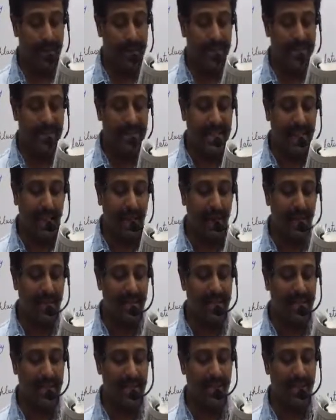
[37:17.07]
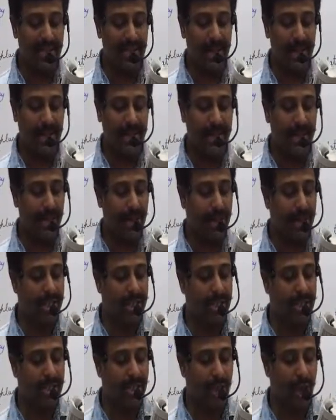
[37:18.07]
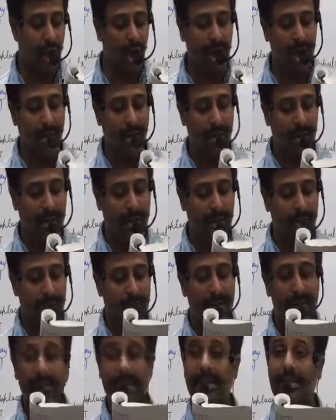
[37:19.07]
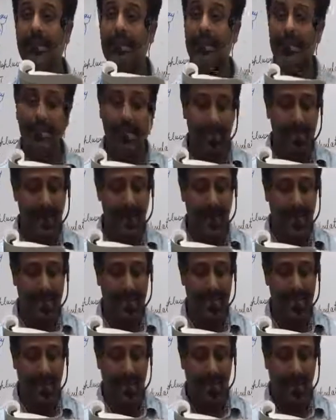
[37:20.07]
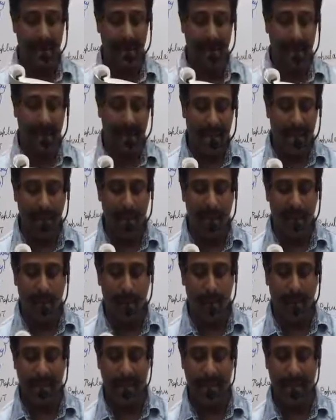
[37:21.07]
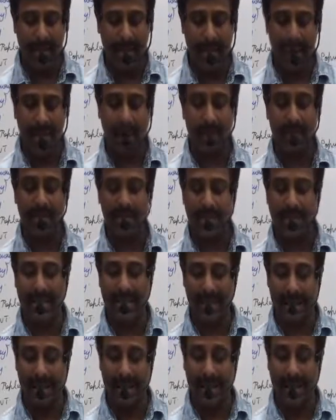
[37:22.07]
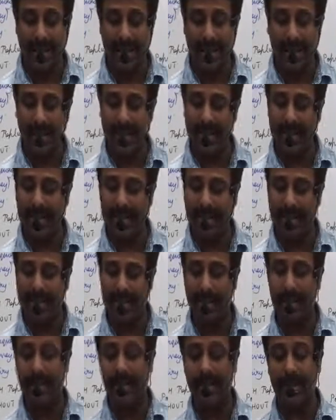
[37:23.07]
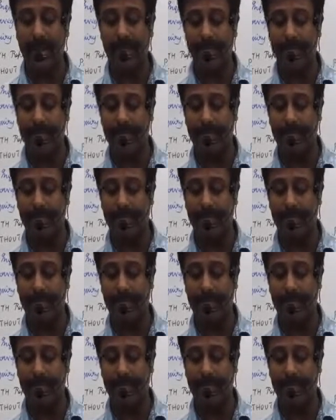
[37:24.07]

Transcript: Set of such selected units is called systematic sample, and method of obtaining is called systematic sampling.